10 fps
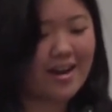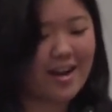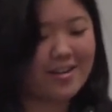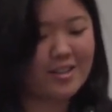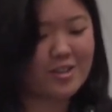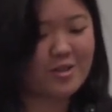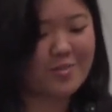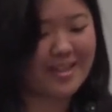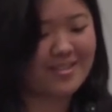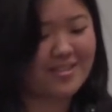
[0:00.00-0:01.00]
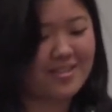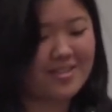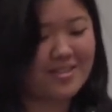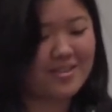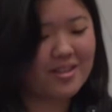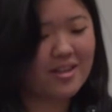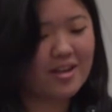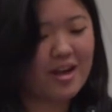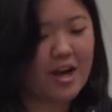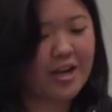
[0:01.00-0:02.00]
Our interdependence,
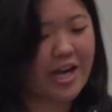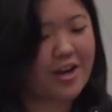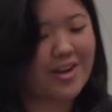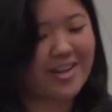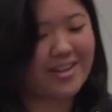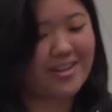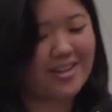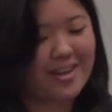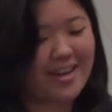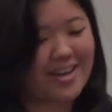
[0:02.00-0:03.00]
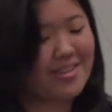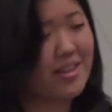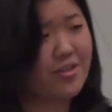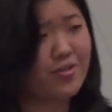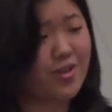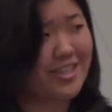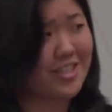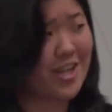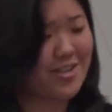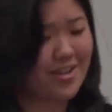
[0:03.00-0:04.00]
our caring, and love for
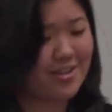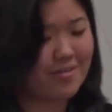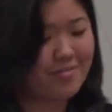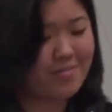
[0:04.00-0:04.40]
each other,